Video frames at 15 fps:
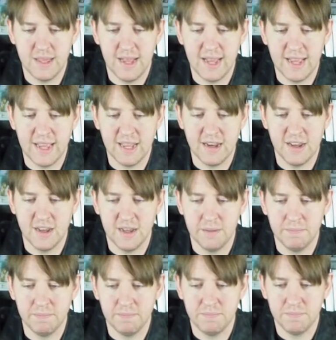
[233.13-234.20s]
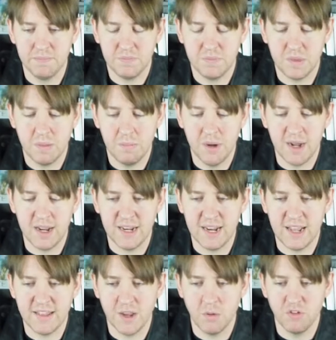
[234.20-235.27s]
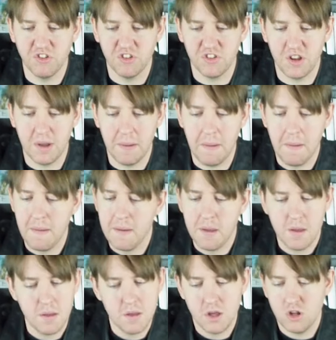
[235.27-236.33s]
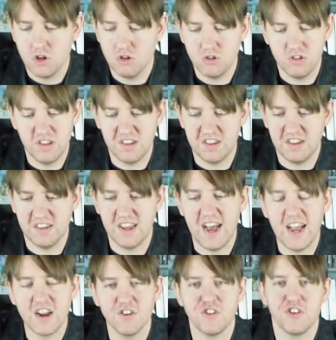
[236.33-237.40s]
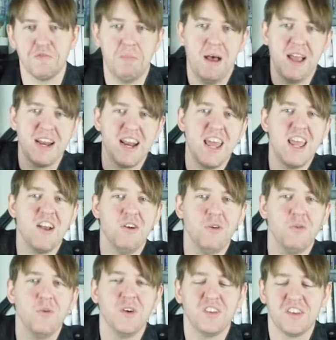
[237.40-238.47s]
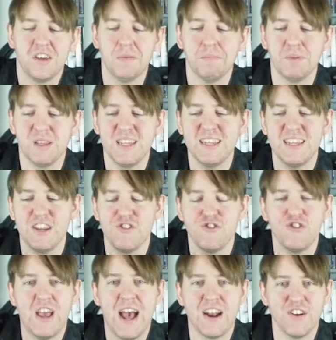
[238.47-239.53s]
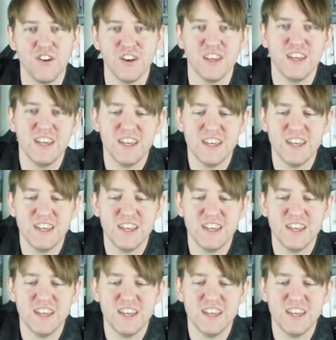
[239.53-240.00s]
I had bought it, and there was just this entire spine here was completely shattered.